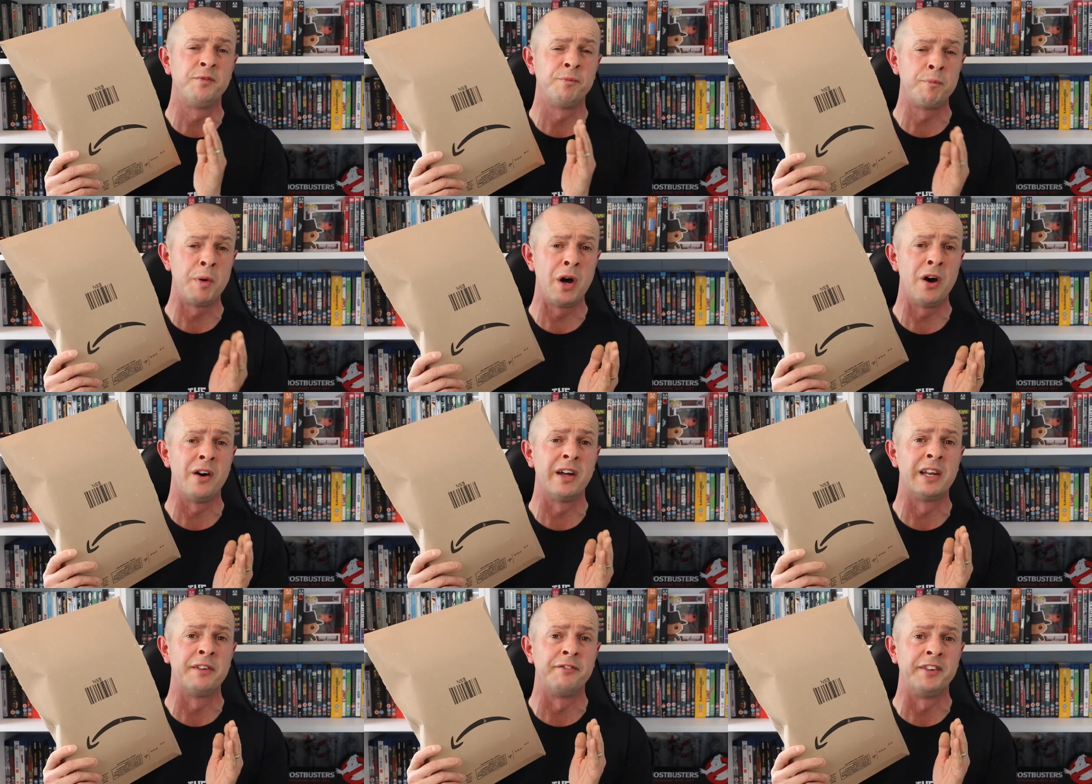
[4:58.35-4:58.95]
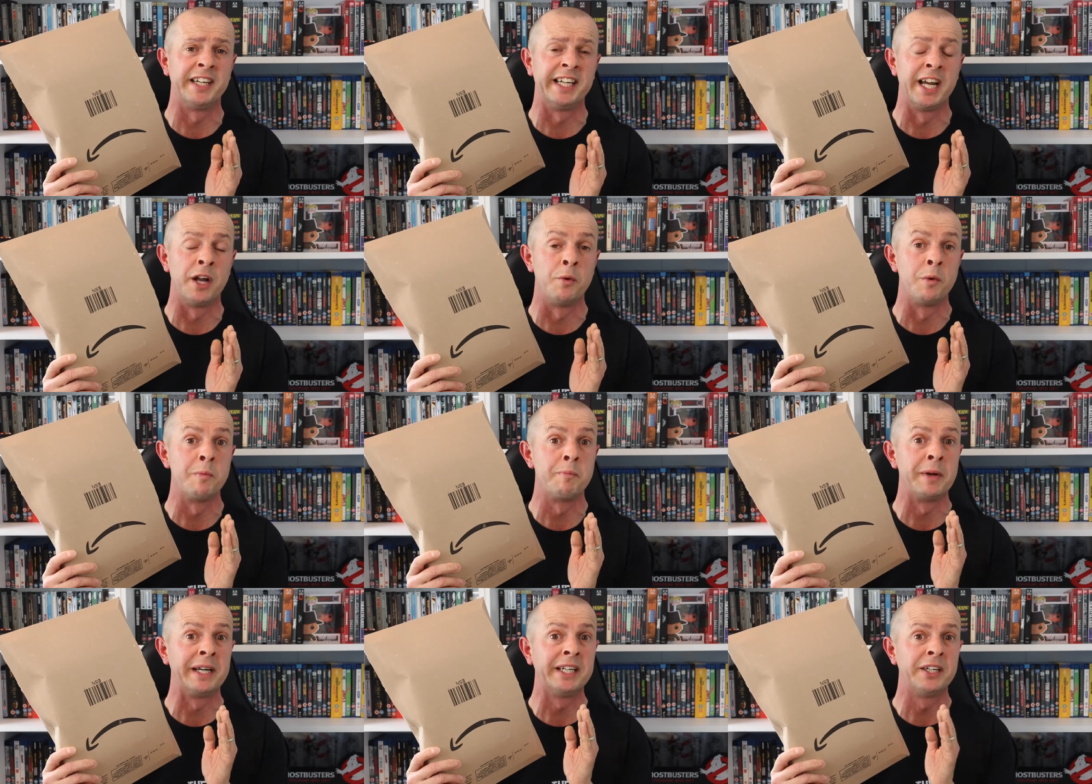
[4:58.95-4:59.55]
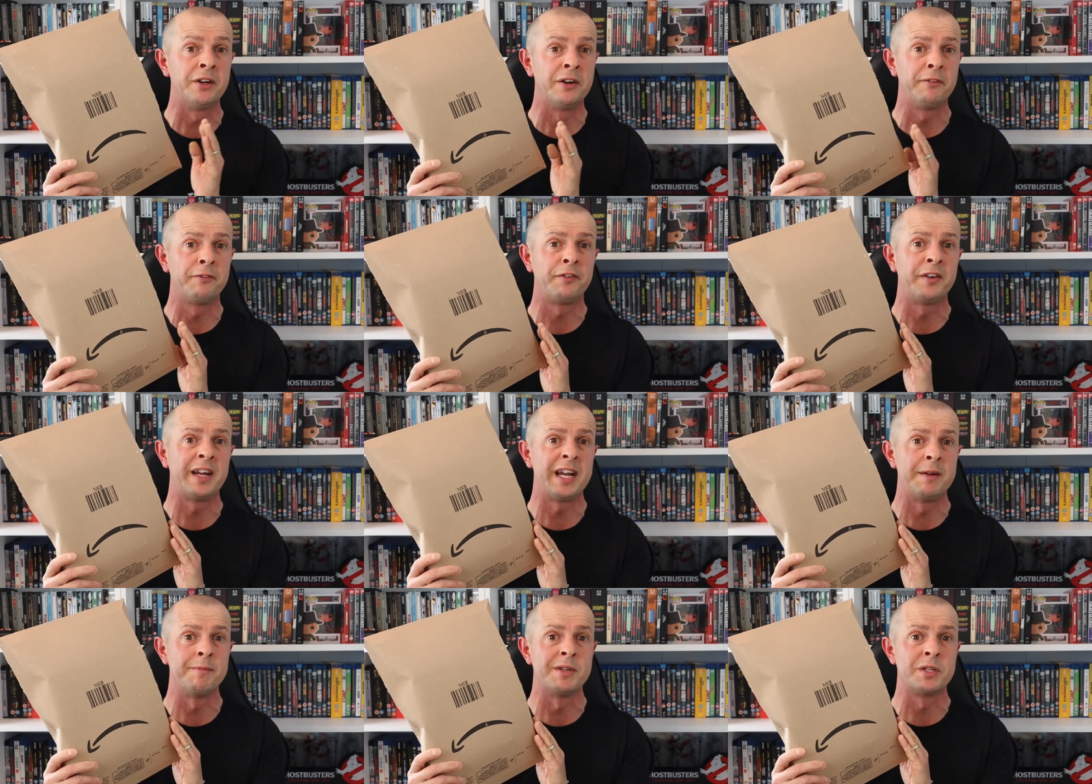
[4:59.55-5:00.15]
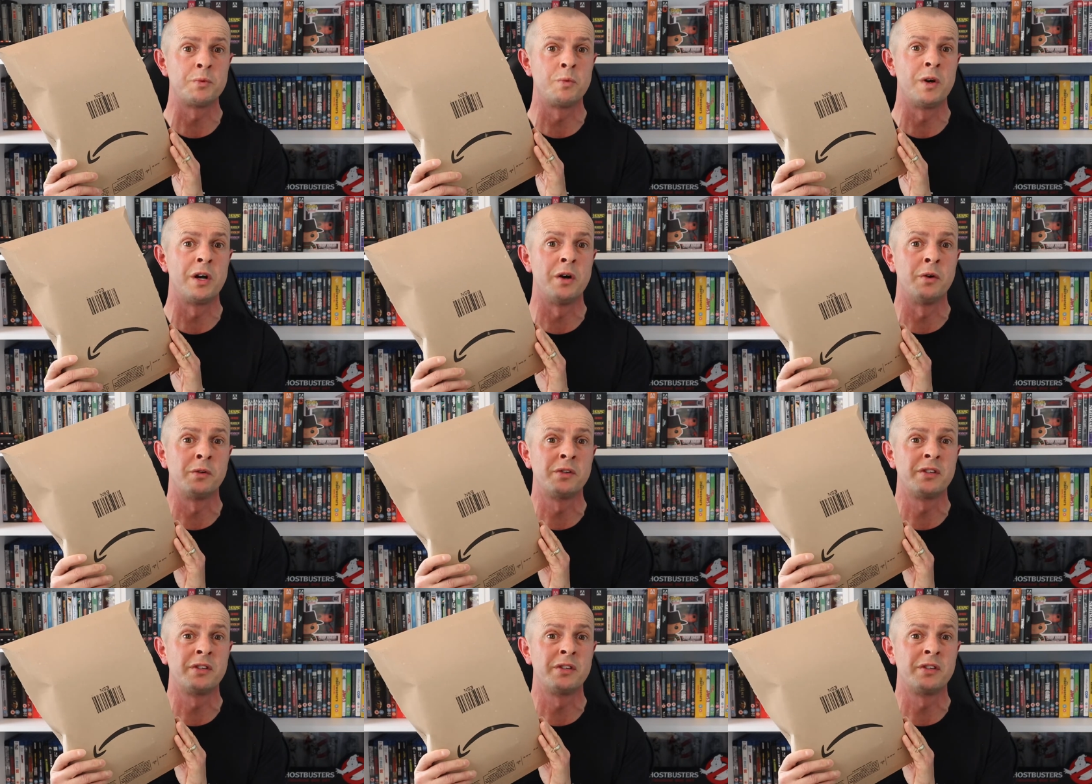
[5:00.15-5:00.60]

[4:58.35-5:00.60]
part of the video would be good for him as well